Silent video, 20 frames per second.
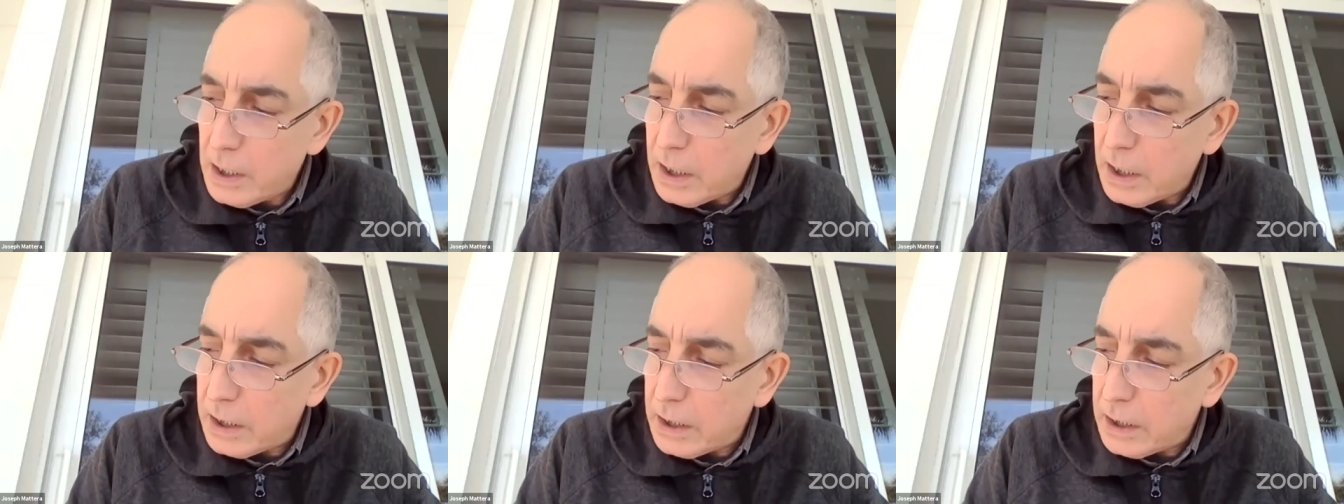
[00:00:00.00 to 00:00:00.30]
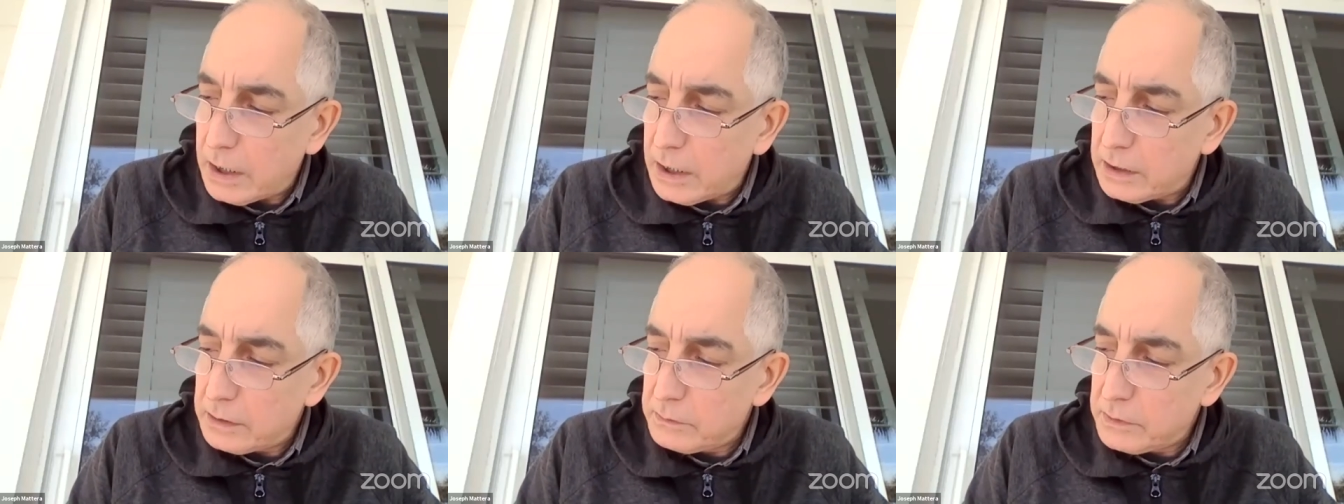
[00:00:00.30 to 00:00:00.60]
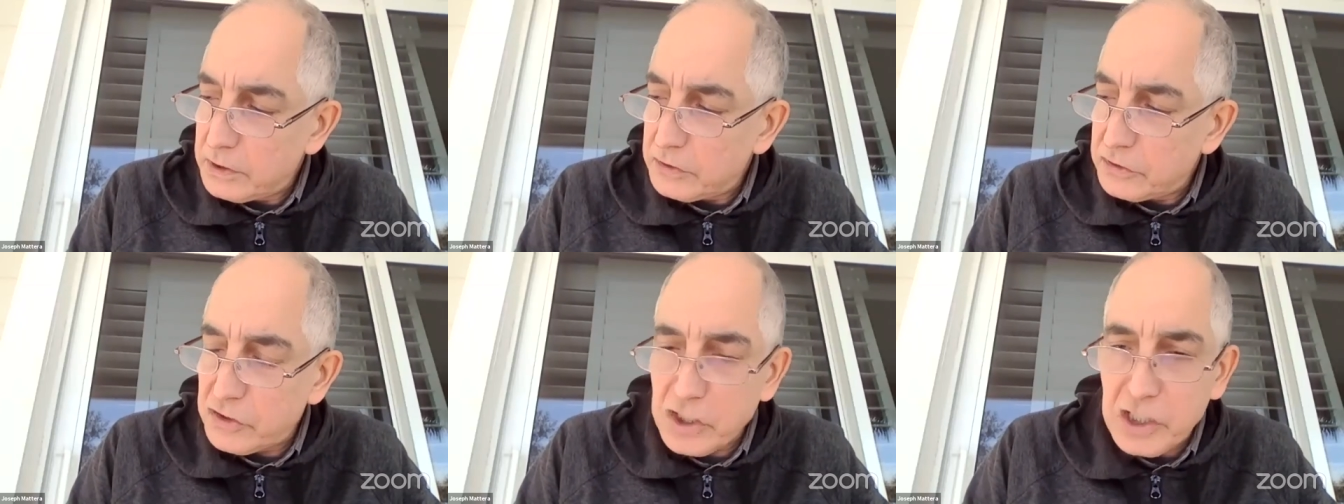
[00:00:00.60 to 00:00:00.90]
Uh,
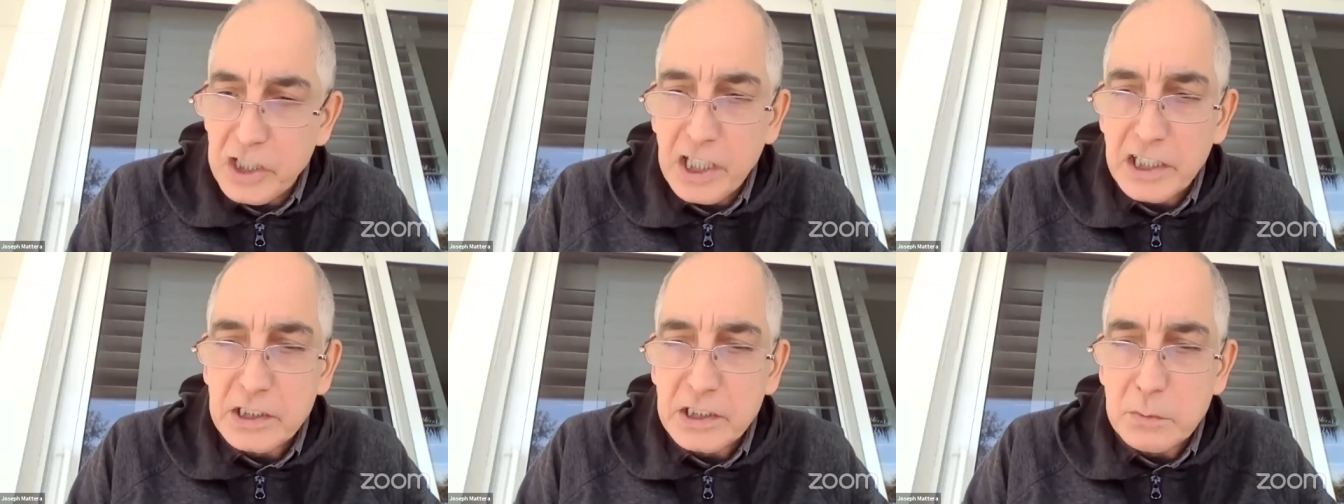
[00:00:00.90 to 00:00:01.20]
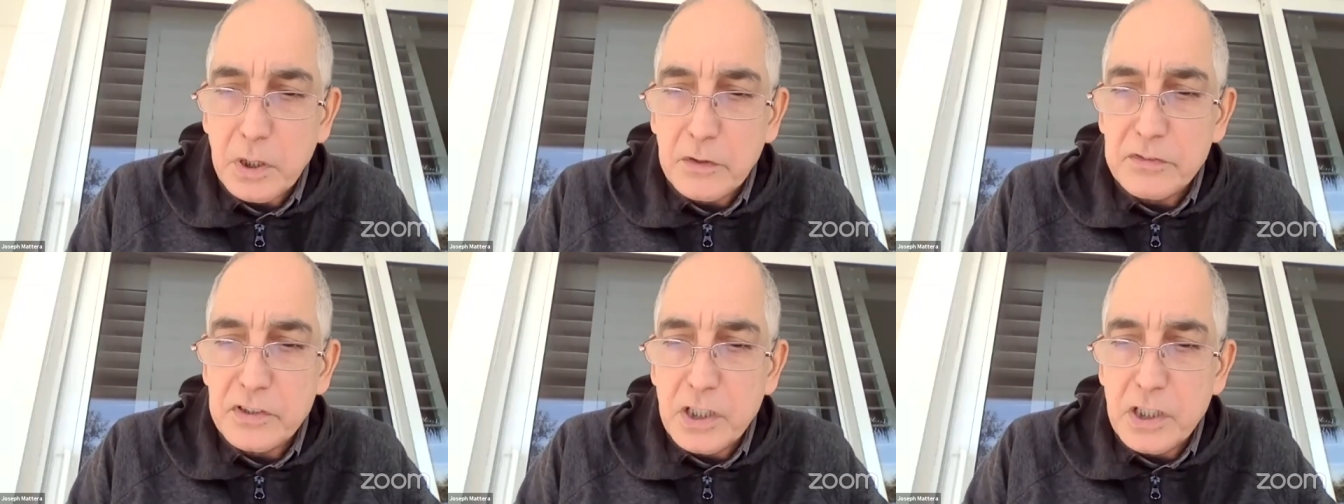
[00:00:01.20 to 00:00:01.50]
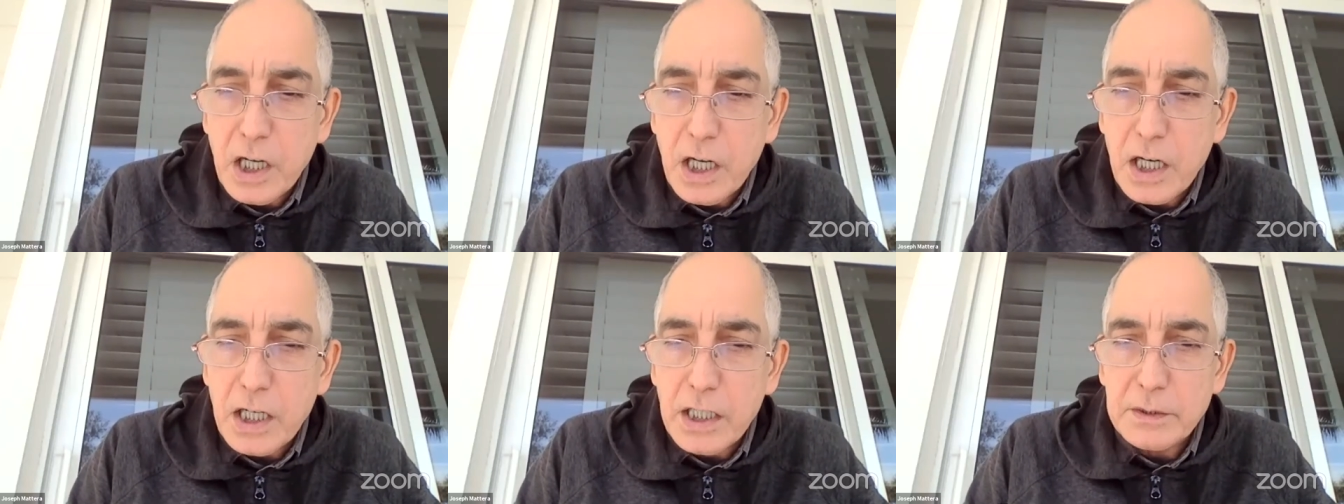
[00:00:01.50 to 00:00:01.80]
is the kingdom of
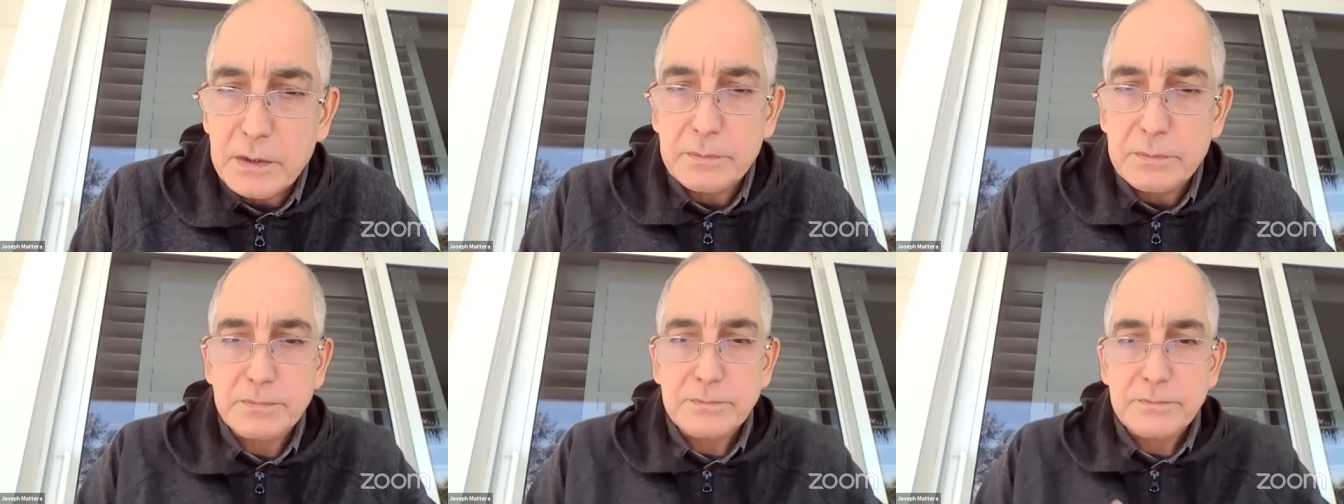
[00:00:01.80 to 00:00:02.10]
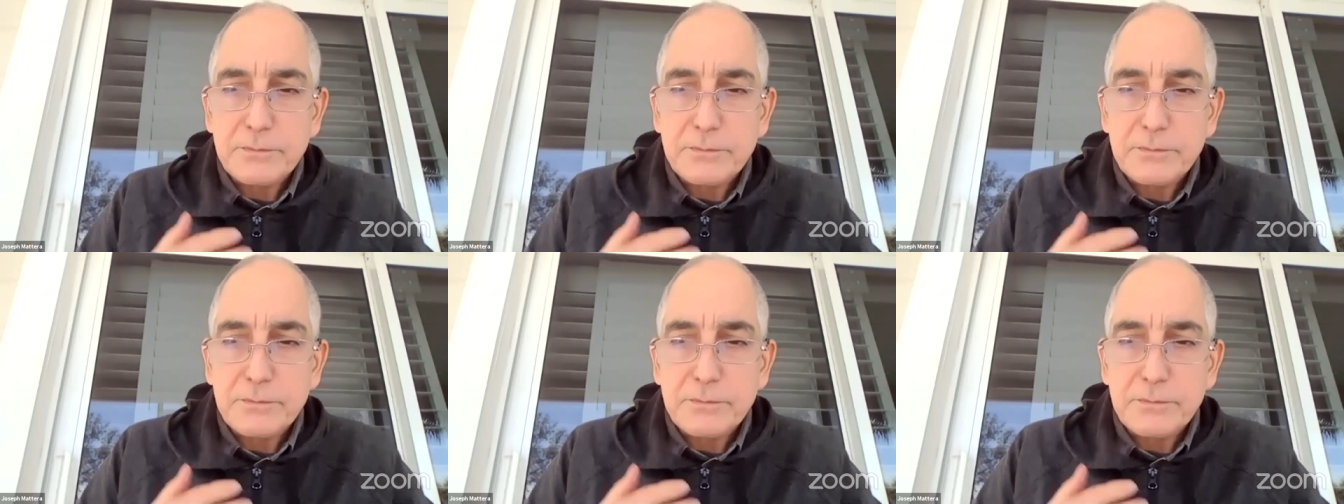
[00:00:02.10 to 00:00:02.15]
God